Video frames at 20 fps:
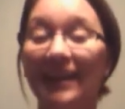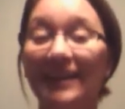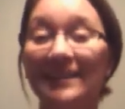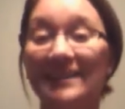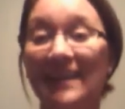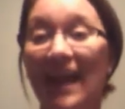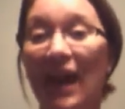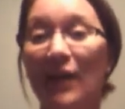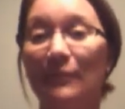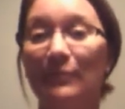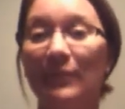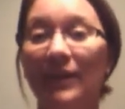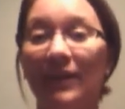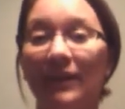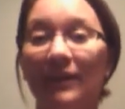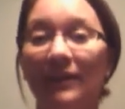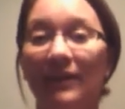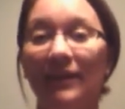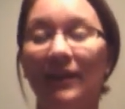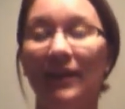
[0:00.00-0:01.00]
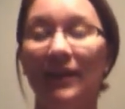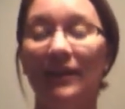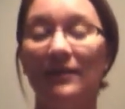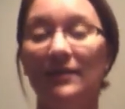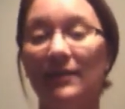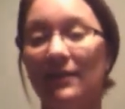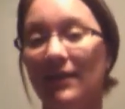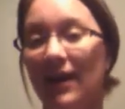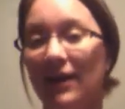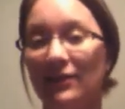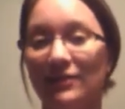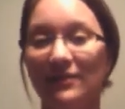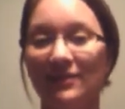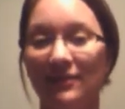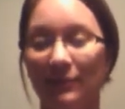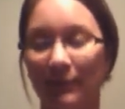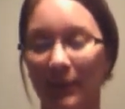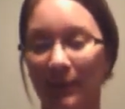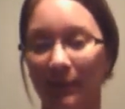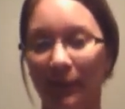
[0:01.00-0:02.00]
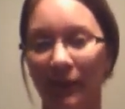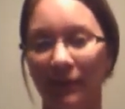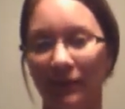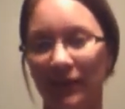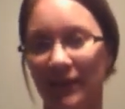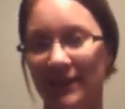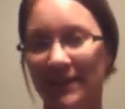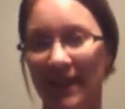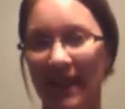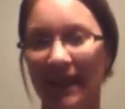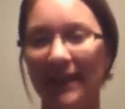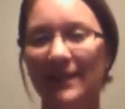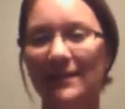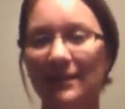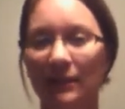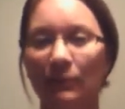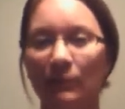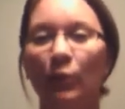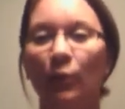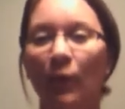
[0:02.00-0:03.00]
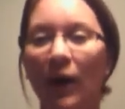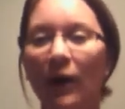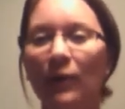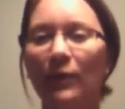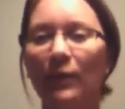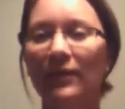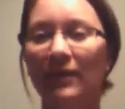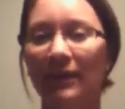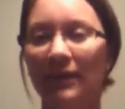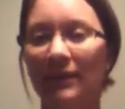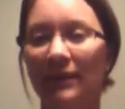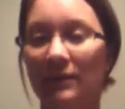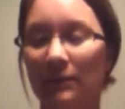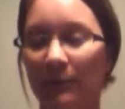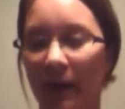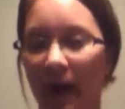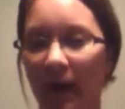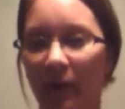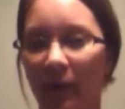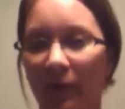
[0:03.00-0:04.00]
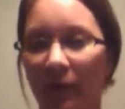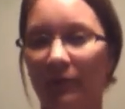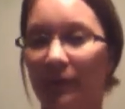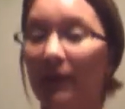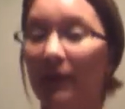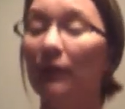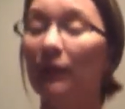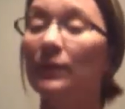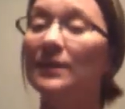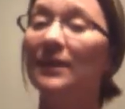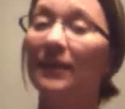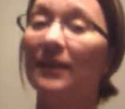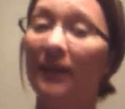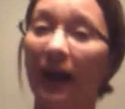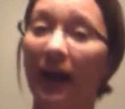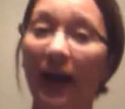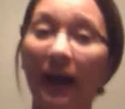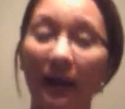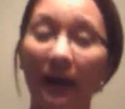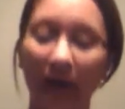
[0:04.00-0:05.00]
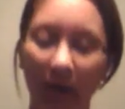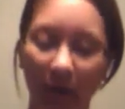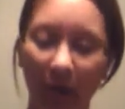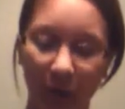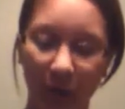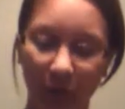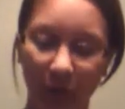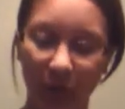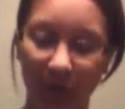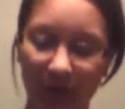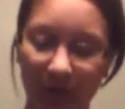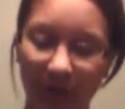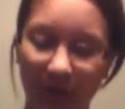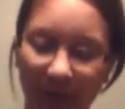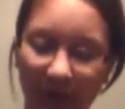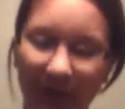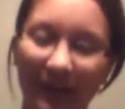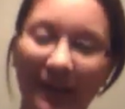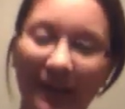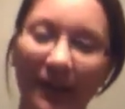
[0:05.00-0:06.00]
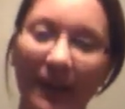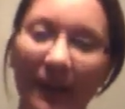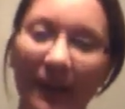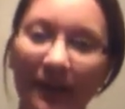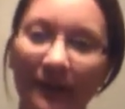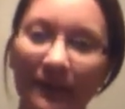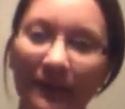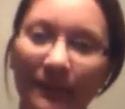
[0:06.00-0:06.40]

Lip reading: happen to thousands of people every day. It seemed well within his power if he was a God who could do anything.